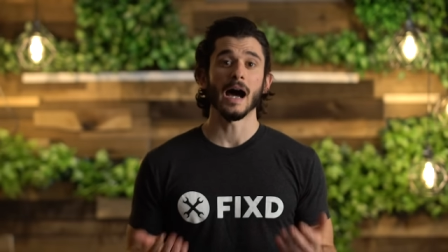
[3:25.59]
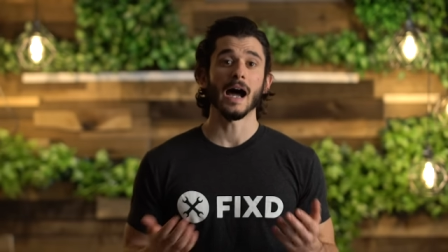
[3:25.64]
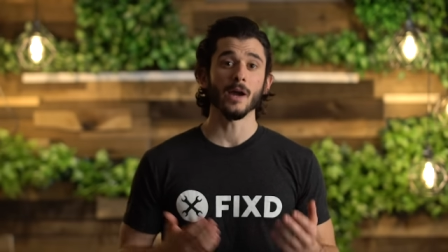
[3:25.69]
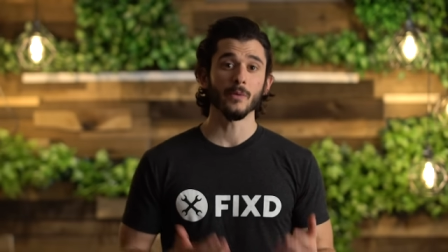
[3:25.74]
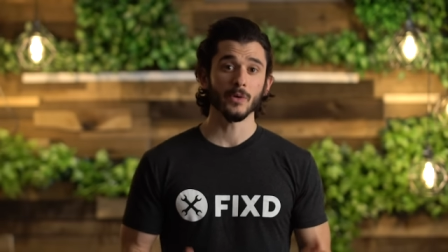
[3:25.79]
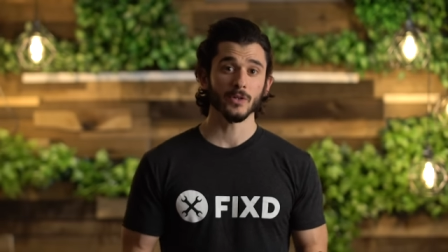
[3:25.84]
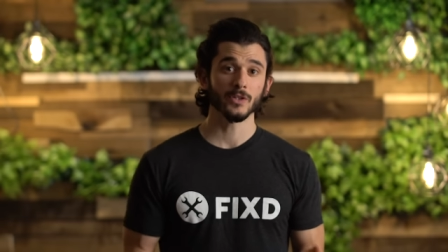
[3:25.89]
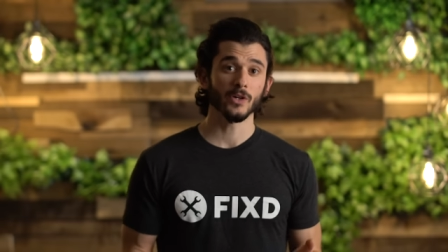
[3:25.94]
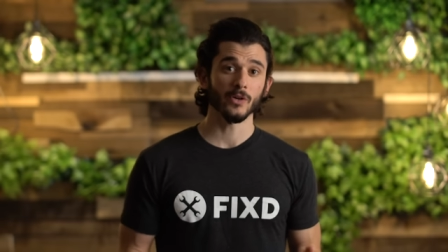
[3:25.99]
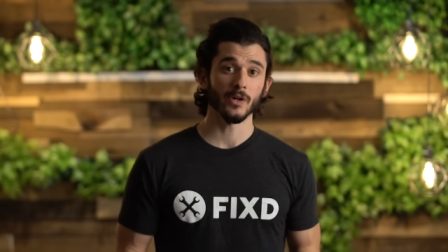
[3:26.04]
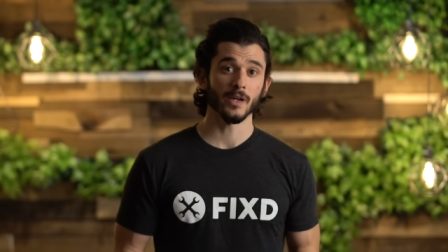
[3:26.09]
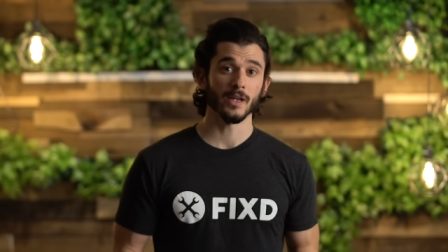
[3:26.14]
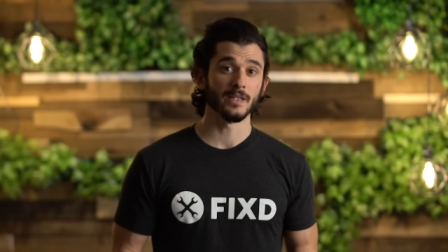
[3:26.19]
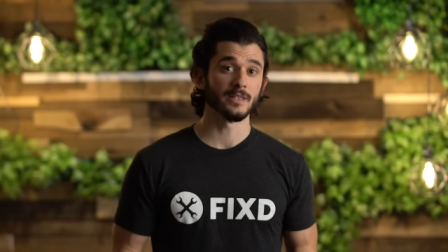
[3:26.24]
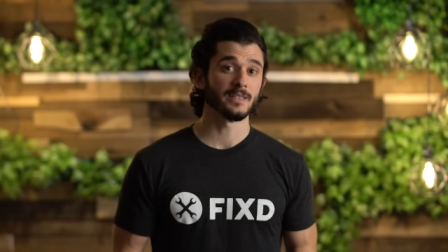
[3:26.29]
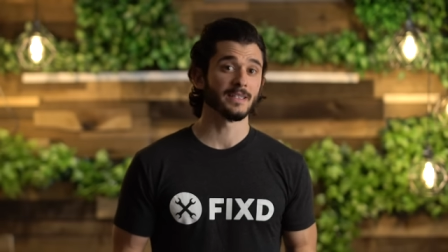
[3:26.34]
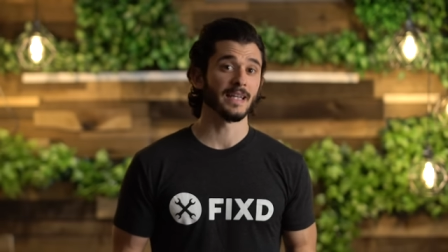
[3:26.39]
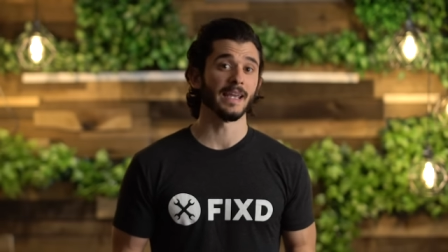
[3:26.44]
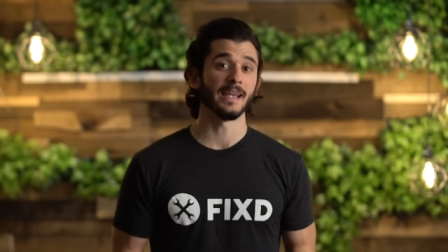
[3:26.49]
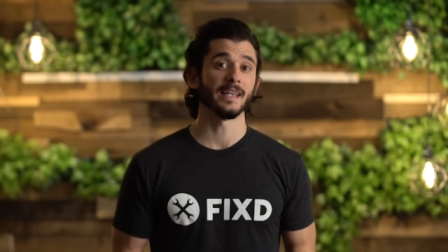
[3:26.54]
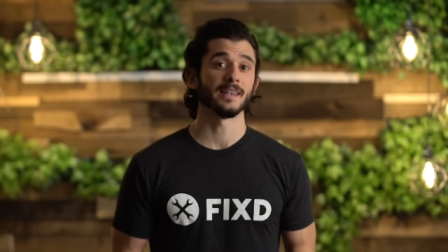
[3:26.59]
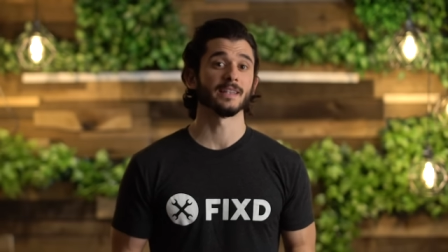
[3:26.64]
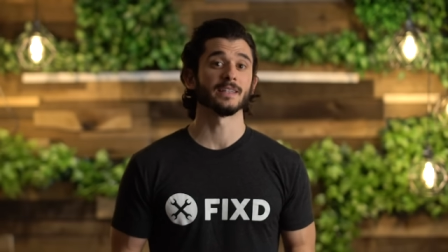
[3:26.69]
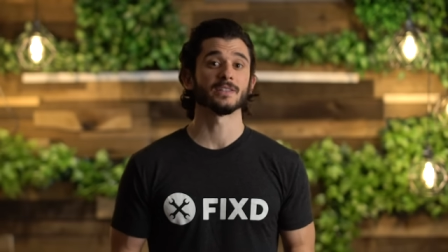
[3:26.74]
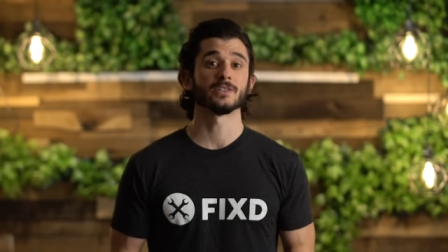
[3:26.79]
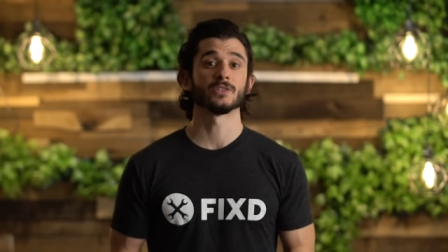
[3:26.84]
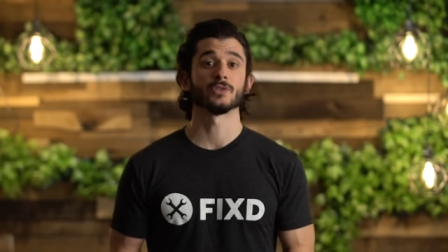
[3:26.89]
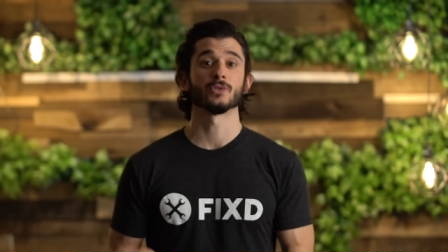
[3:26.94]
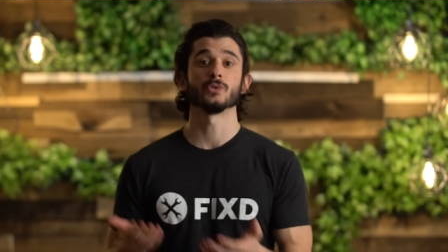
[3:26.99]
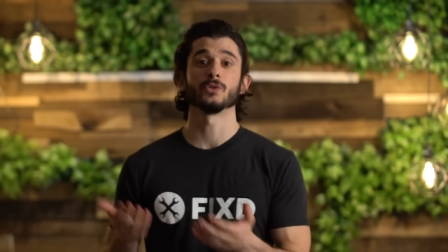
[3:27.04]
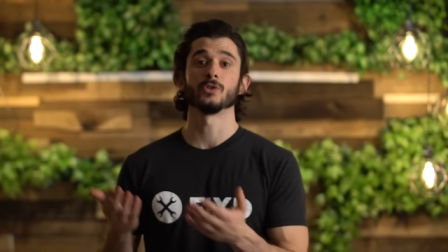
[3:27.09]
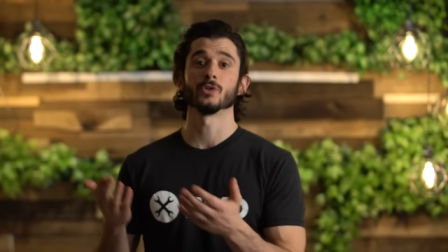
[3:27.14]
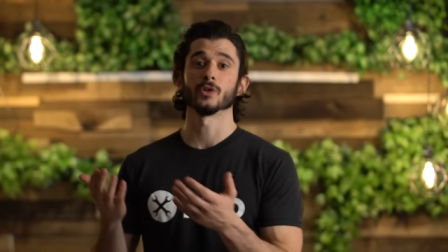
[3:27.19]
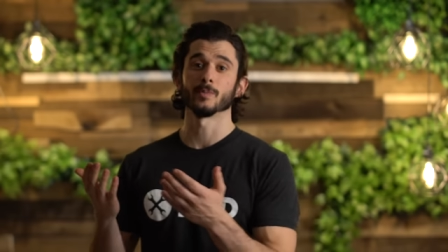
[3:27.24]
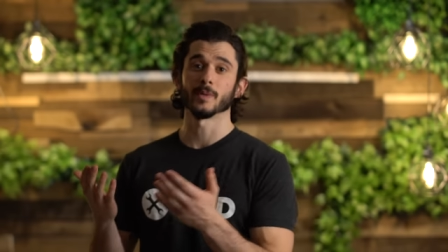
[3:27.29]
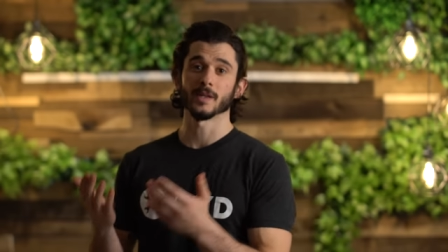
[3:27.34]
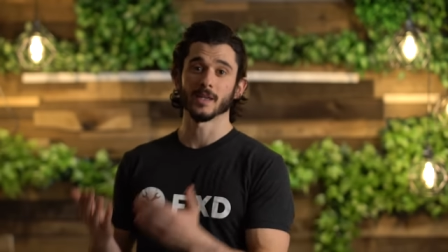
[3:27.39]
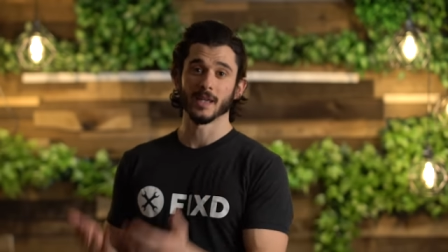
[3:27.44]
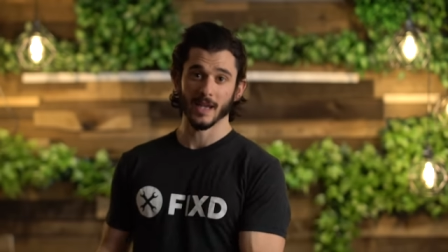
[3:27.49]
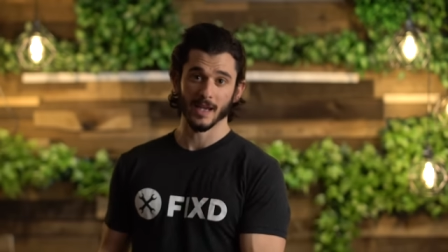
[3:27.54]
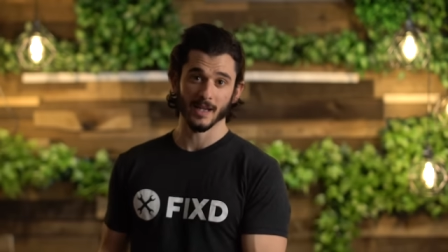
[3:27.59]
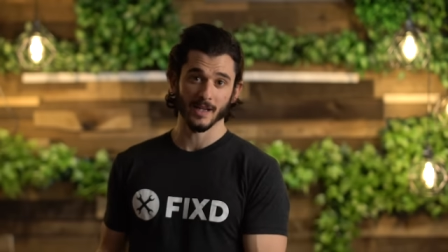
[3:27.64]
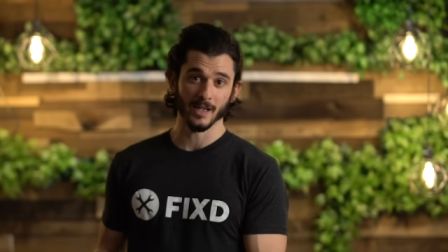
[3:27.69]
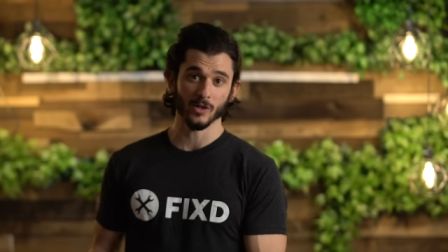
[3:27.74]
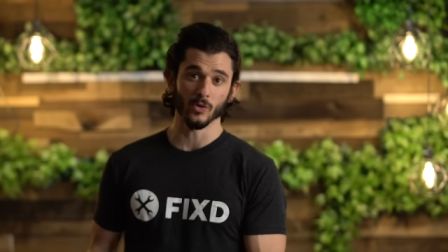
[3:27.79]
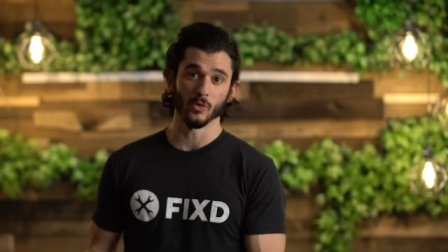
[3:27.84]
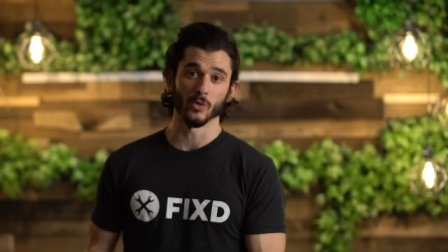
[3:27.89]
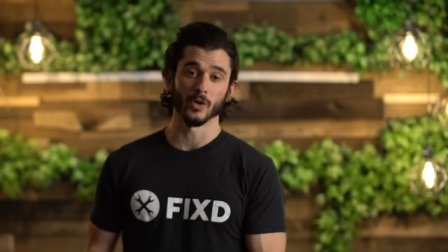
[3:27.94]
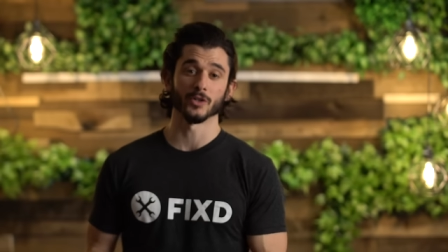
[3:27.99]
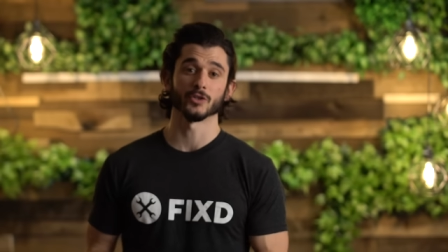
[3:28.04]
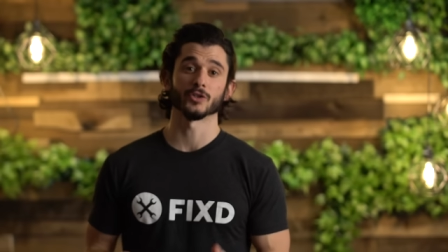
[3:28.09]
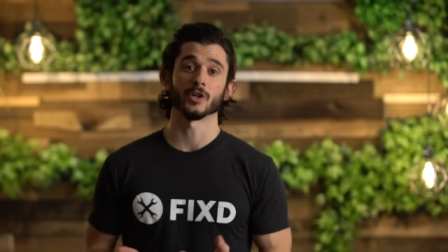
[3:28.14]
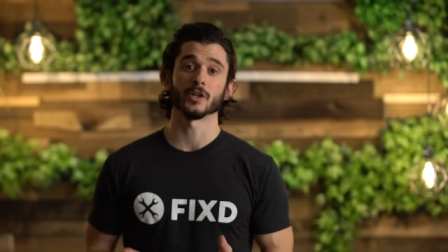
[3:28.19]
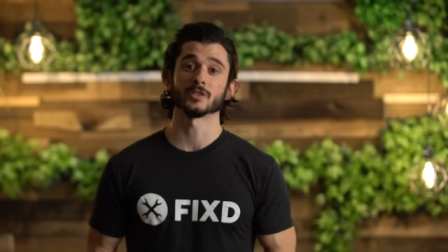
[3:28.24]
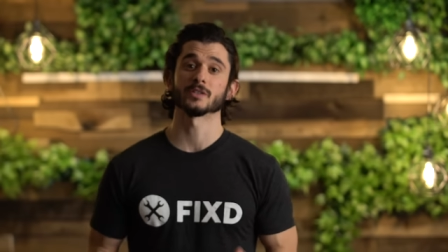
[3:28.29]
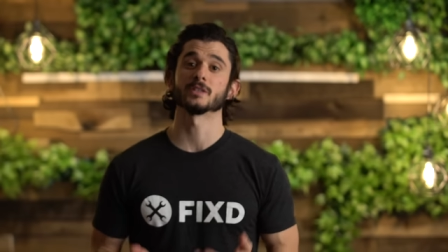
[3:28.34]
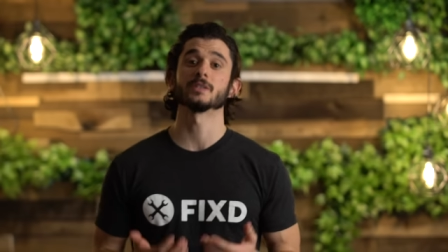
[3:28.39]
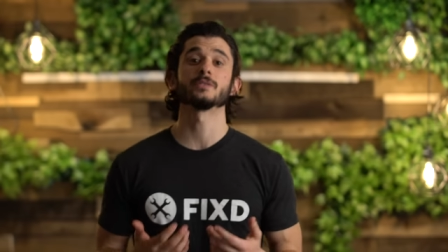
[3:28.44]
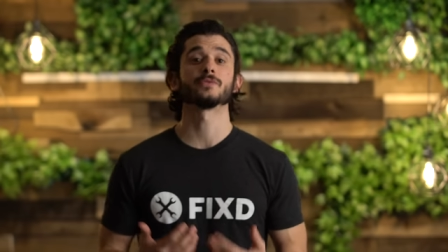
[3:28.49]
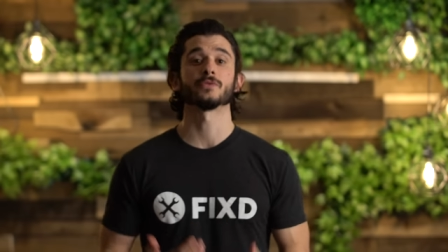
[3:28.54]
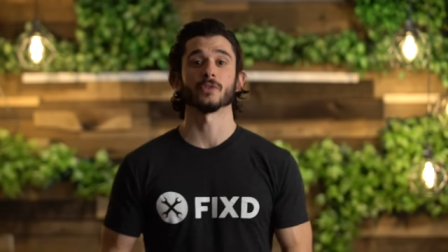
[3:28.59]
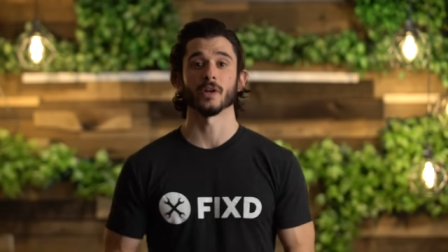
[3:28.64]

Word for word: I would go ahead and take this to your mechanic or a trusted